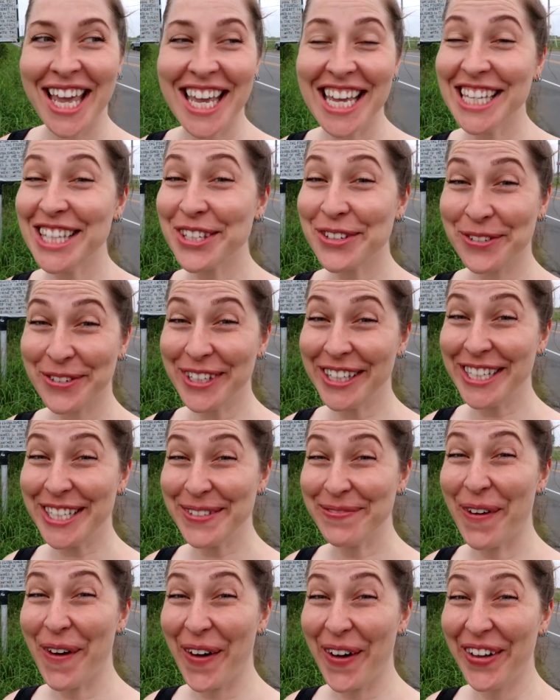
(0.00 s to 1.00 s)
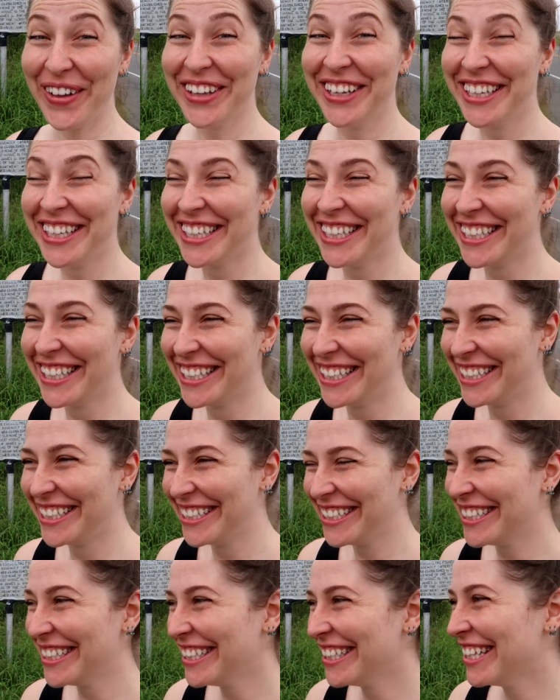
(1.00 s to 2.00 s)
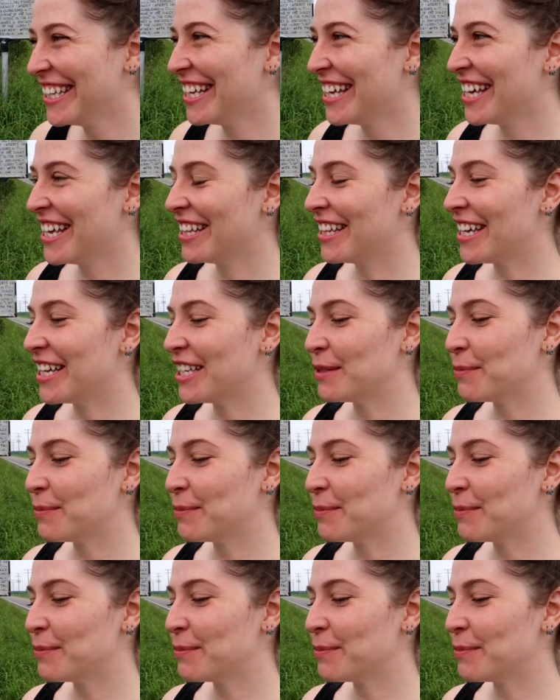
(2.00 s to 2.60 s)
It's really small. Like,